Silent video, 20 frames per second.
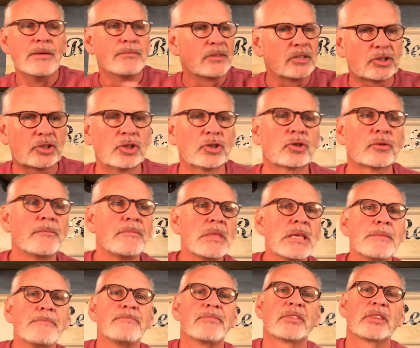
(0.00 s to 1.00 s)
This
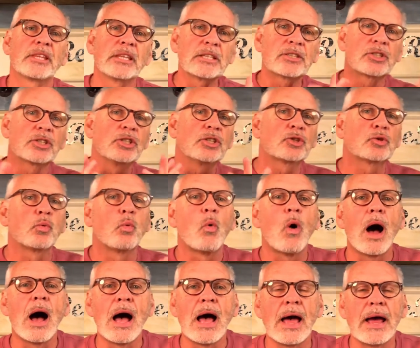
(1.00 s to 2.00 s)
is
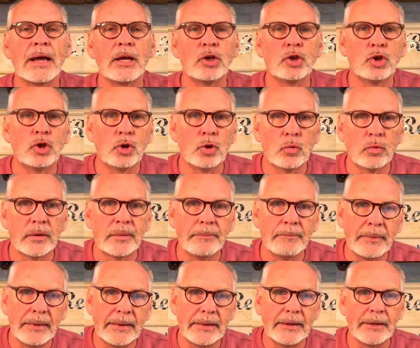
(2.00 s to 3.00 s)
why you and
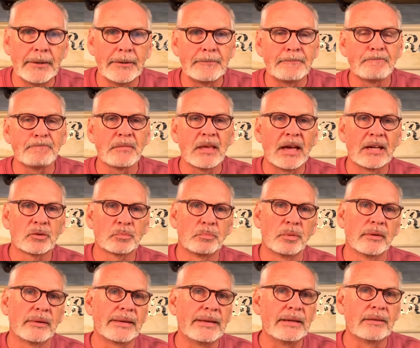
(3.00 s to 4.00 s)
me as
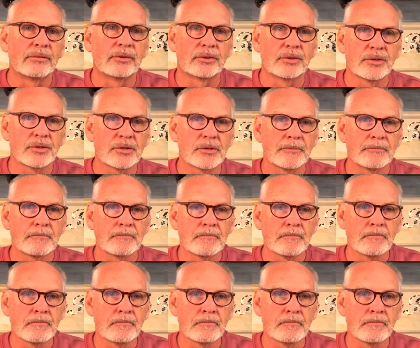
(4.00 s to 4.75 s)
believers